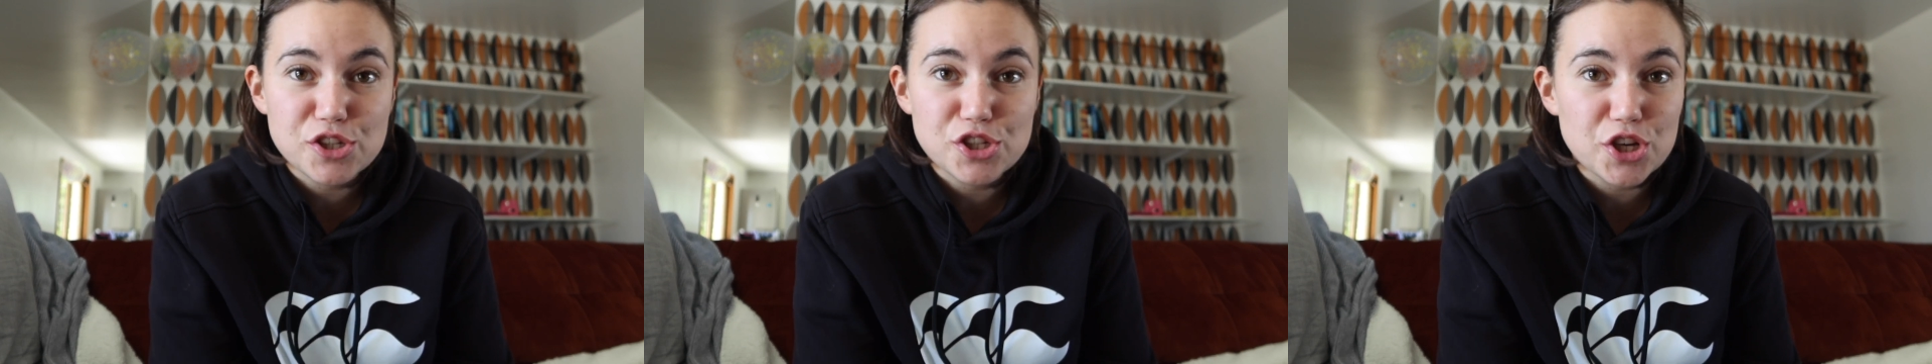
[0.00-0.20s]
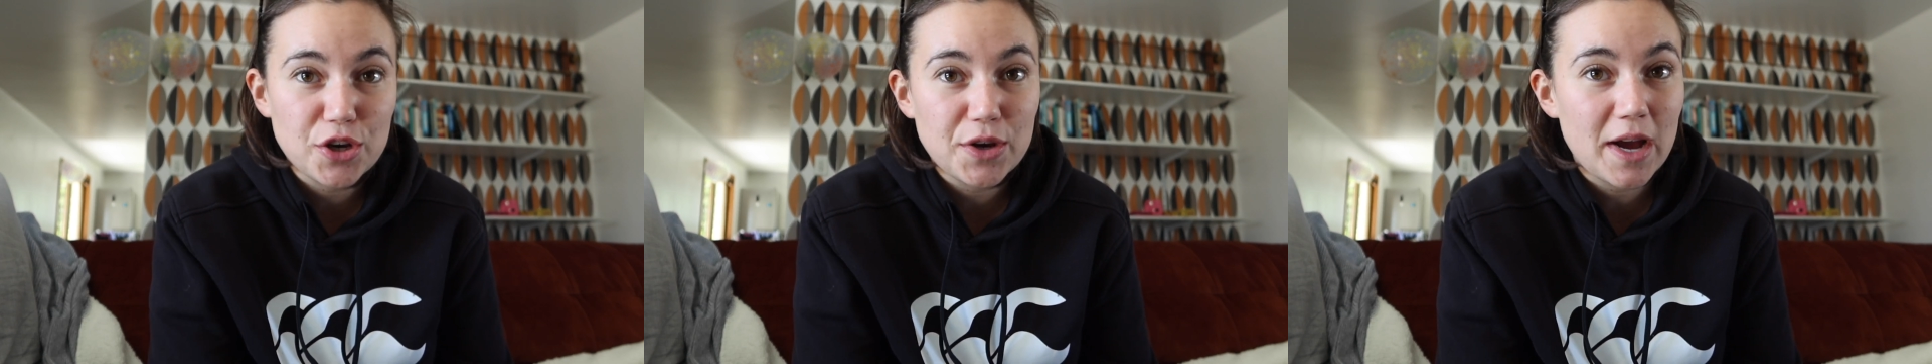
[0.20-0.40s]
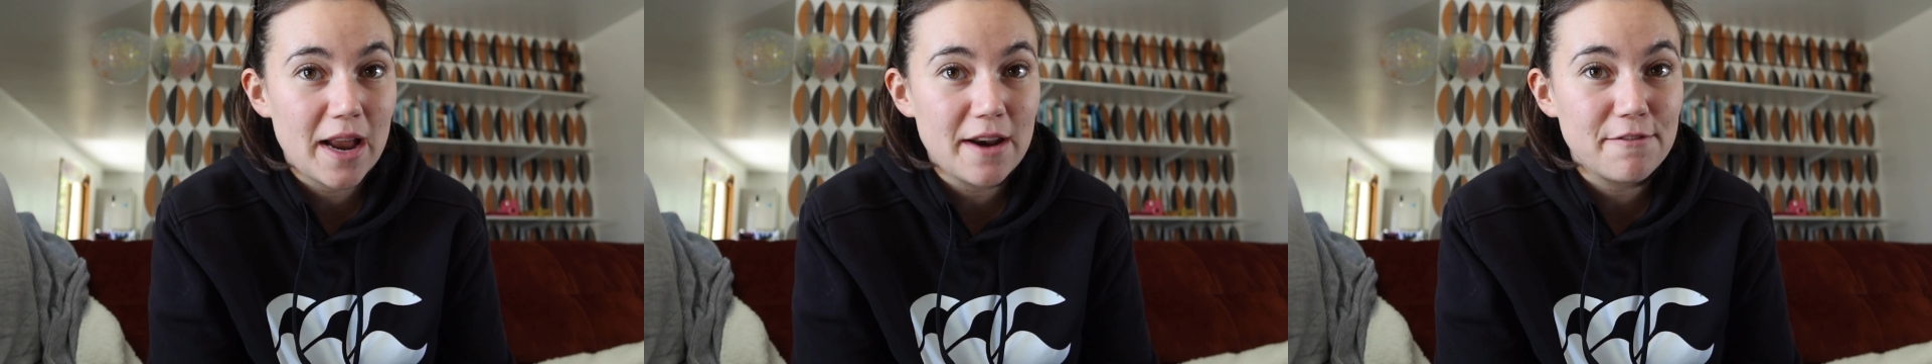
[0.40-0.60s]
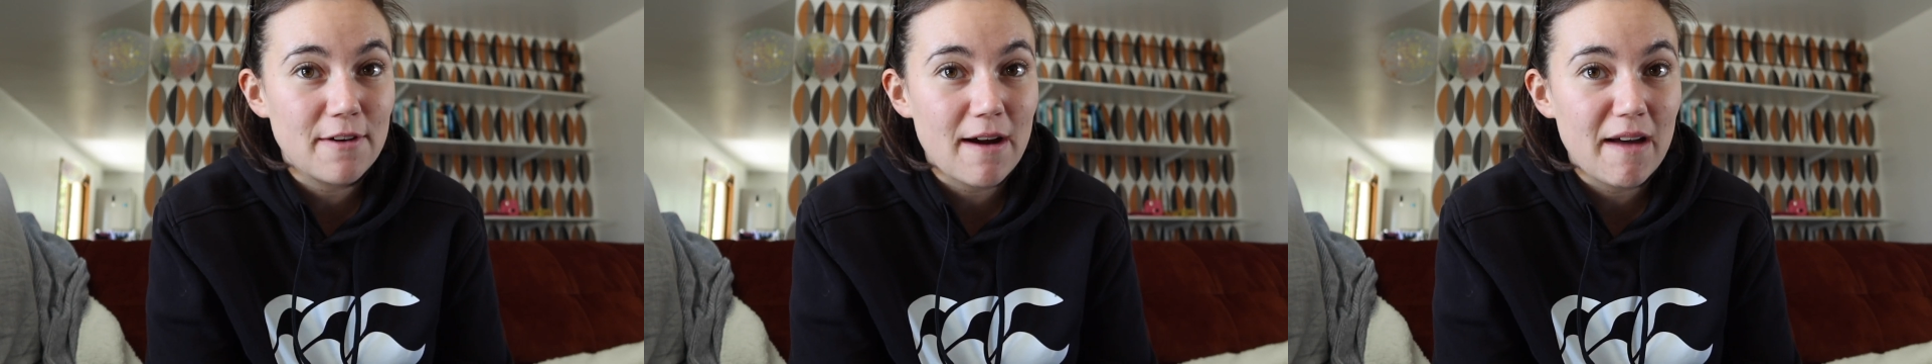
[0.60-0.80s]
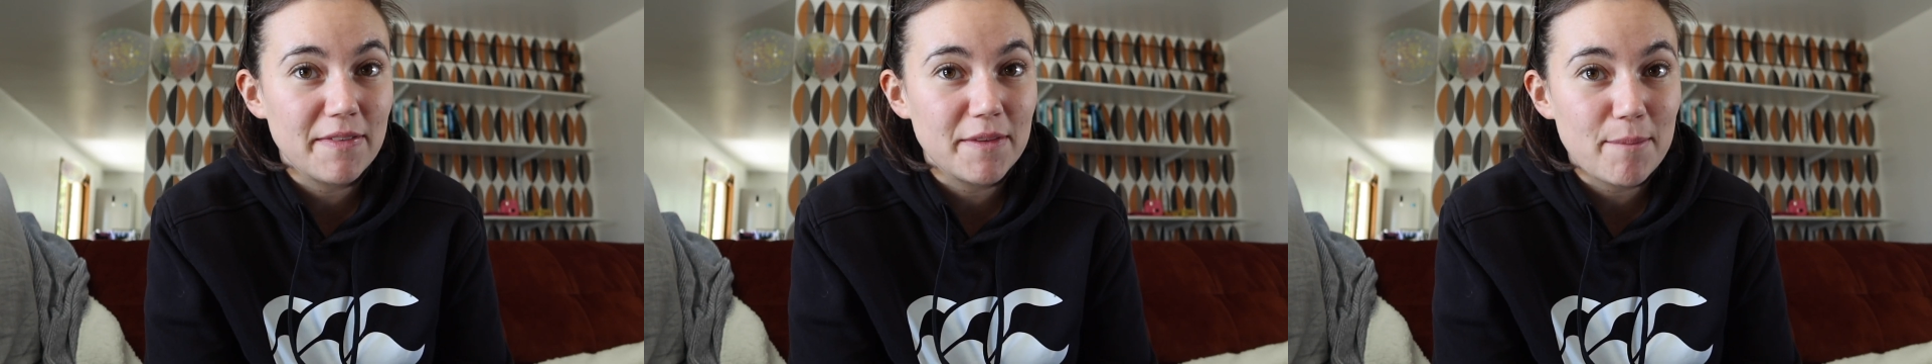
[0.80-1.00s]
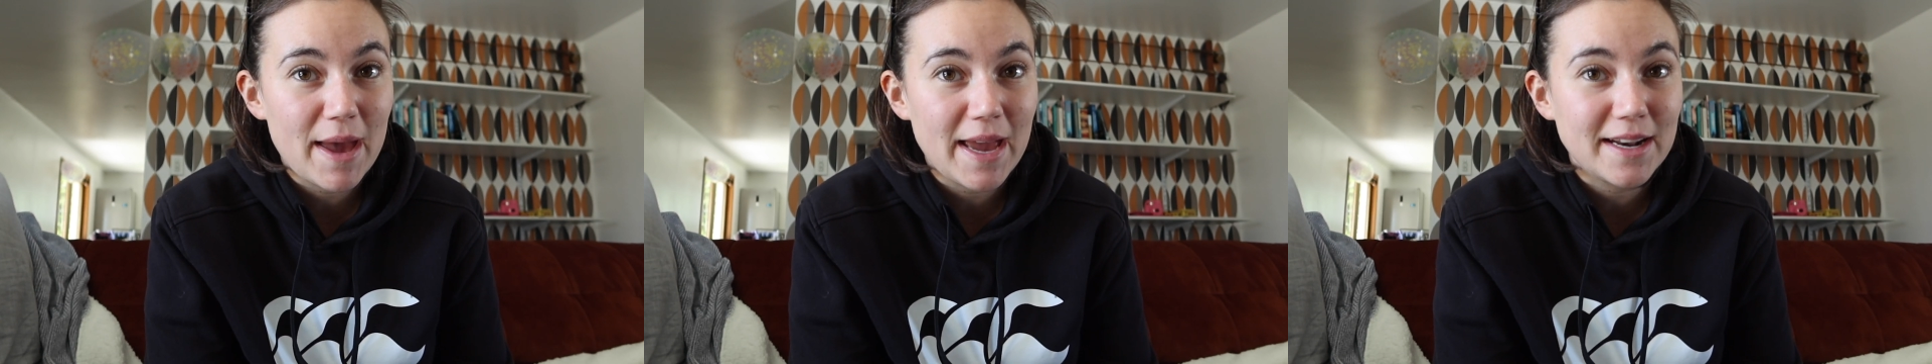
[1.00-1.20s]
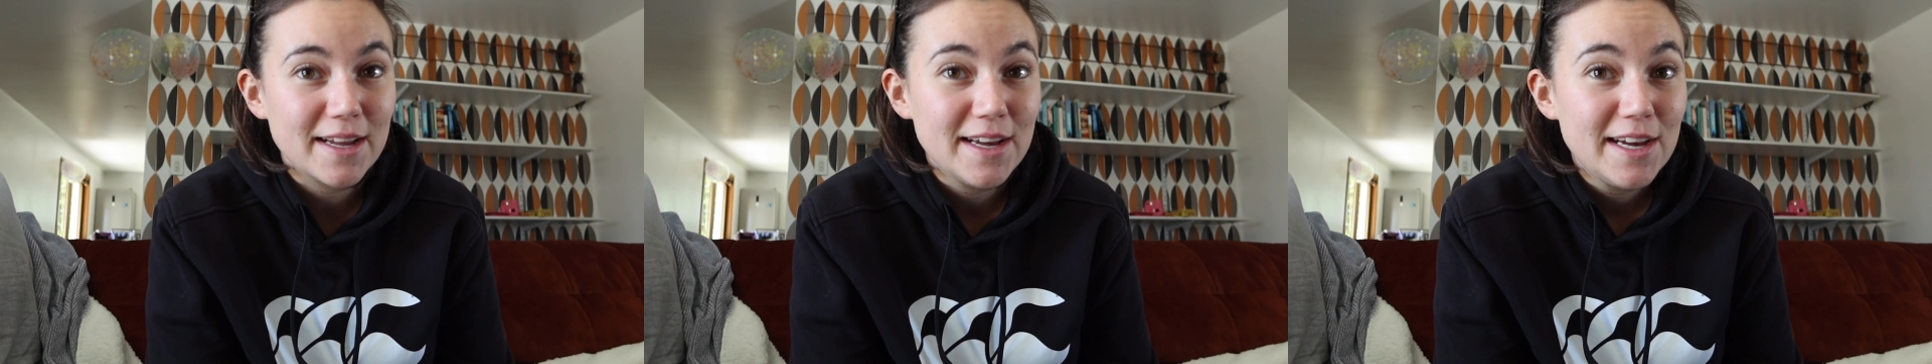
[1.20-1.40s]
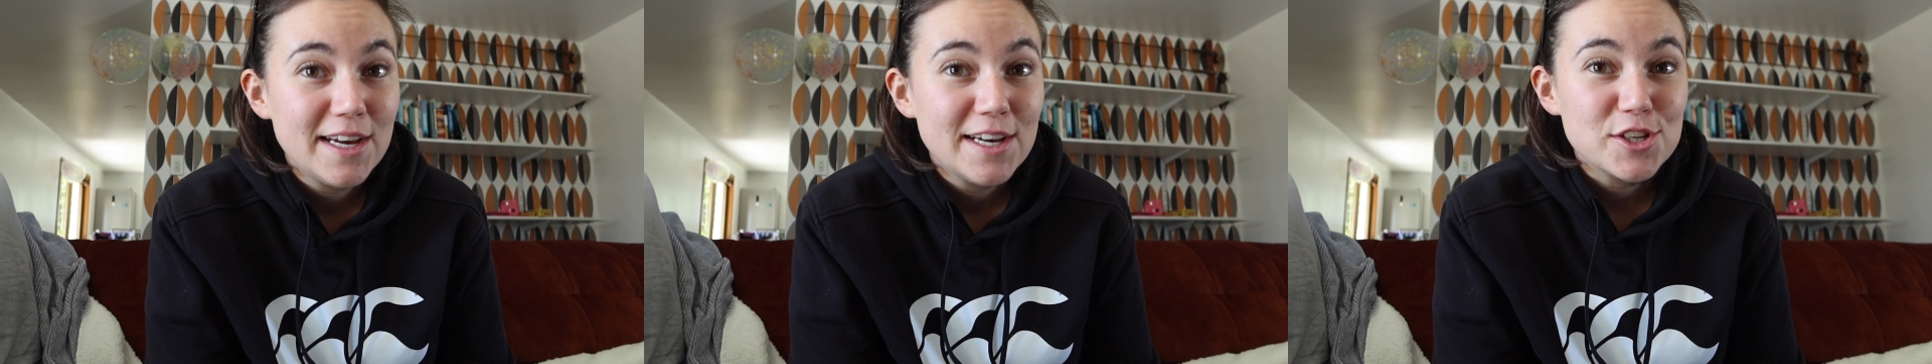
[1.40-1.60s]
show kind of around the main
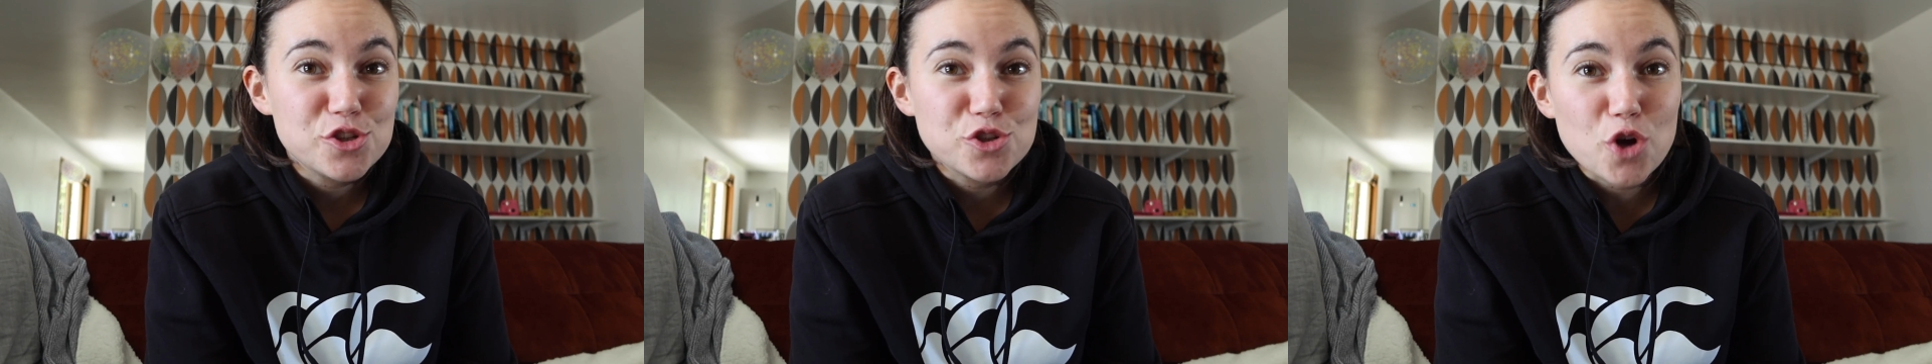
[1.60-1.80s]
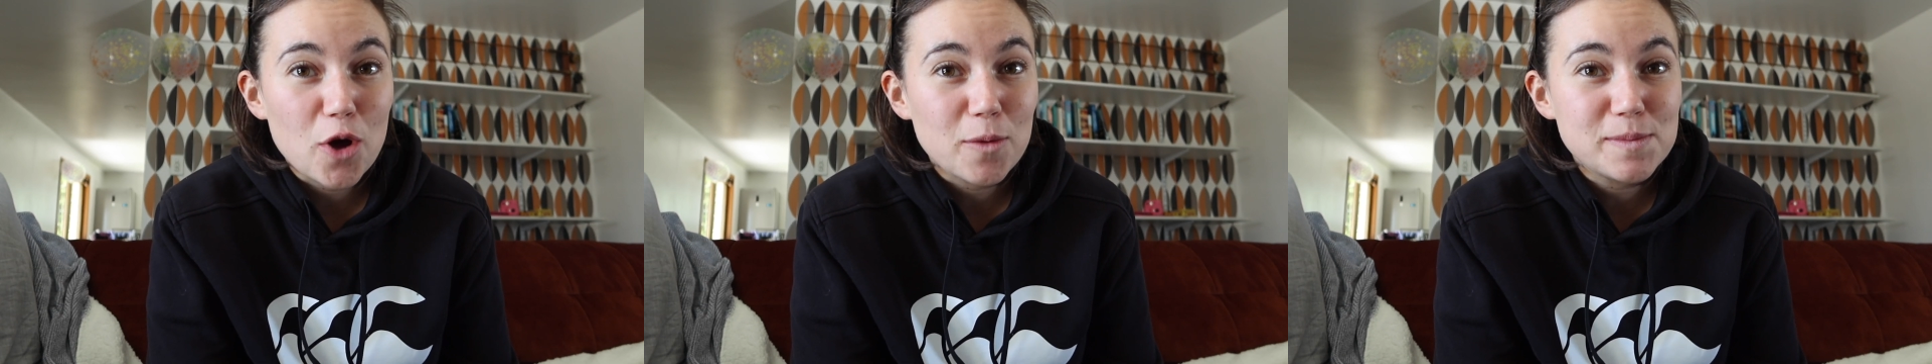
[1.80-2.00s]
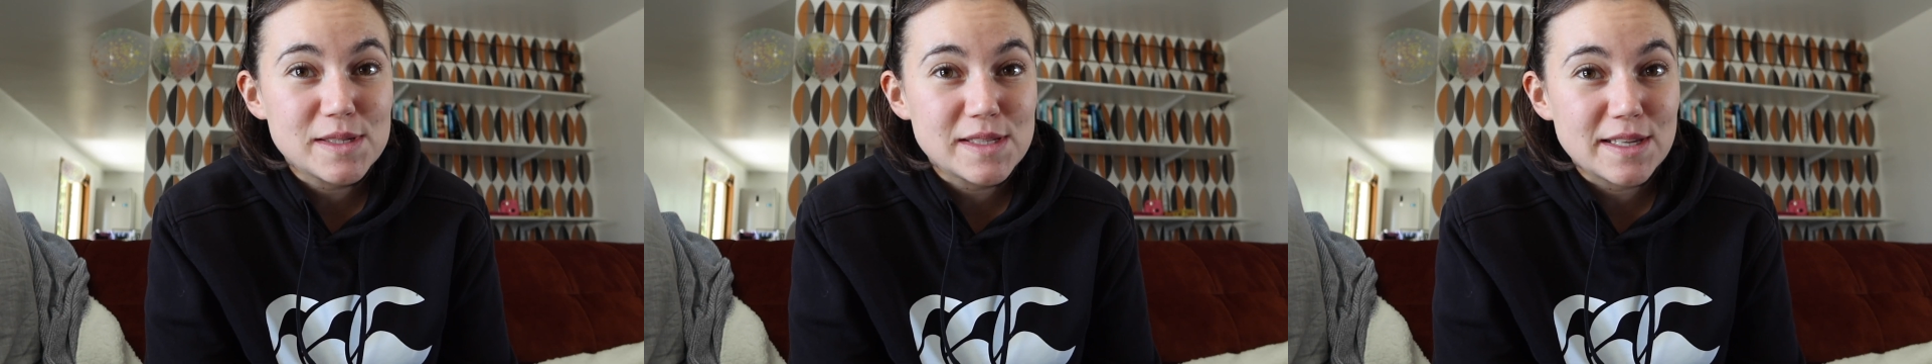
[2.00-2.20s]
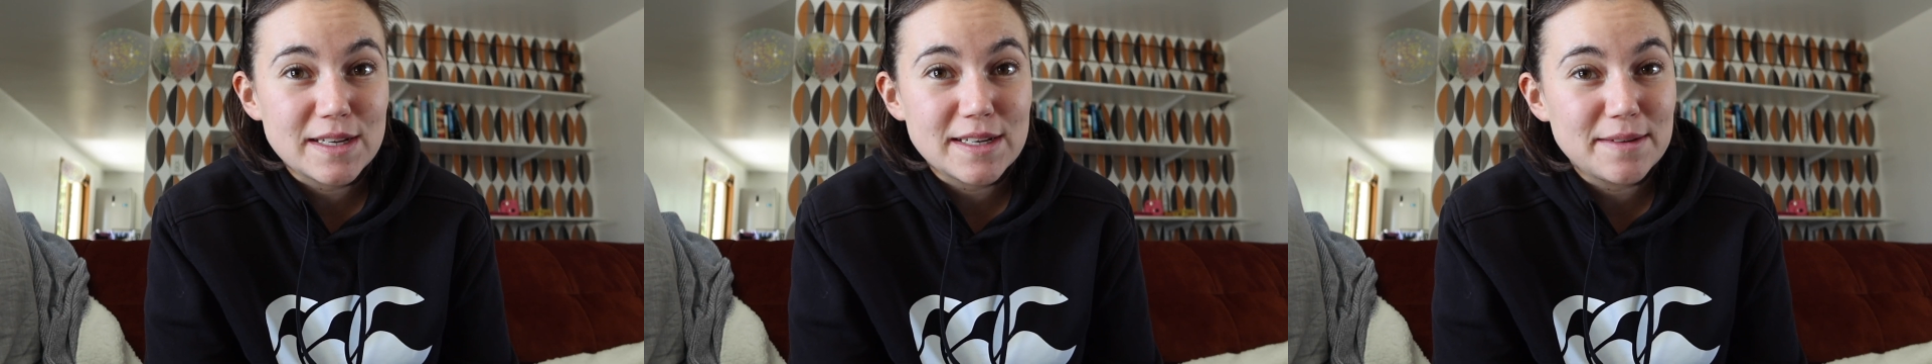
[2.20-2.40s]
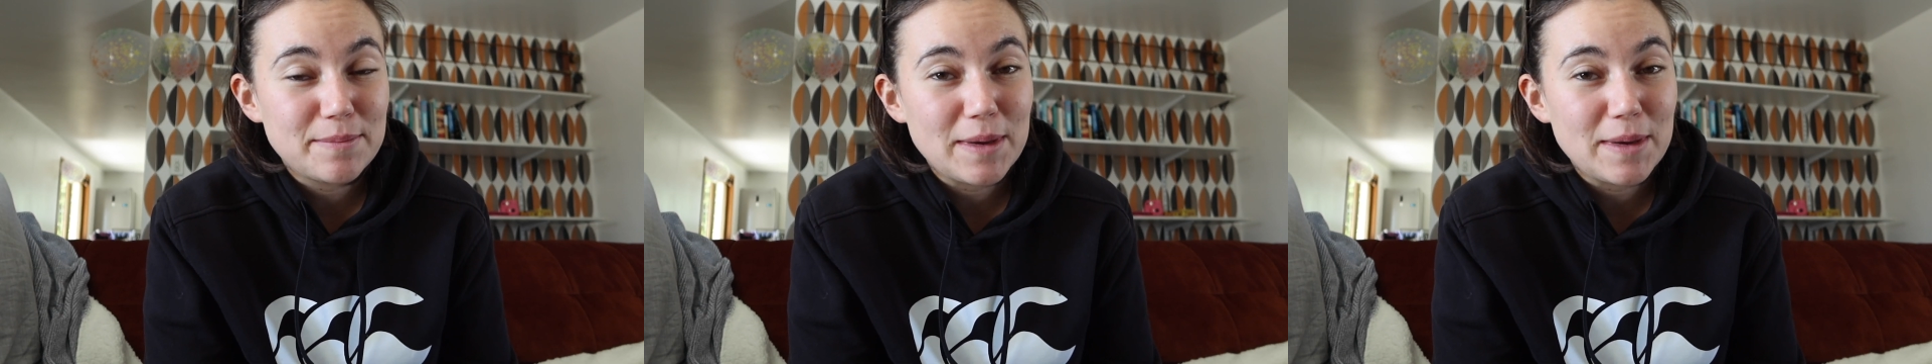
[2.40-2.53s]
shops that